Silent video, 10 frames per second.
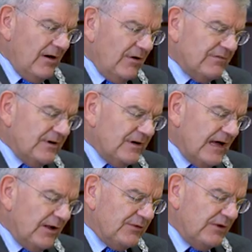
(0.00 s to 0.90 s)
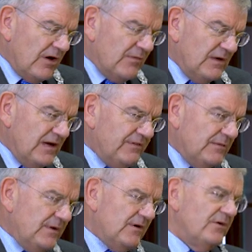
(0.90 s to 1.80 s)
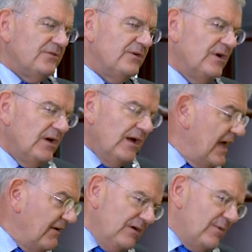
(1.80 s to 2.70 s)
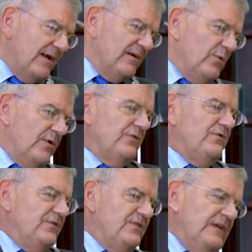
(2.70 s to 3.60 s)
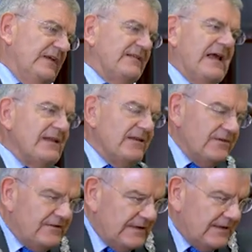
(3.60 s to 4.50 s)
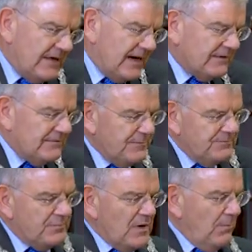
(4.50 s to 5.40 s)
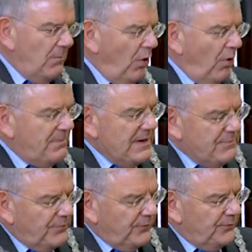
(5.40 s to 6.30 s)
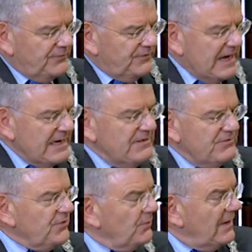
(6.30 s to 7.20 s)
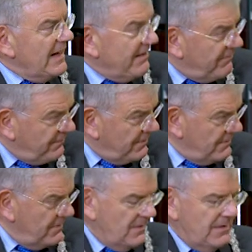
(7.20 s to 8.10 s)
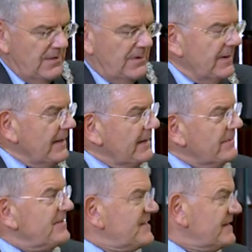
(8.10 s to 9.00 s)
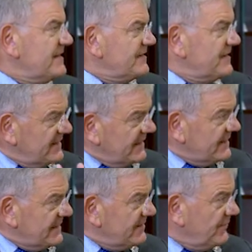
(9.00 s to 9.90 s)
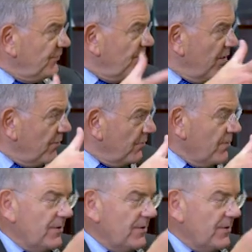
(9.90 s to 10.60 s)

of a healthy urban living. Because everywhere in the world you see a tendency that more people tend to live in cities. Cities grow.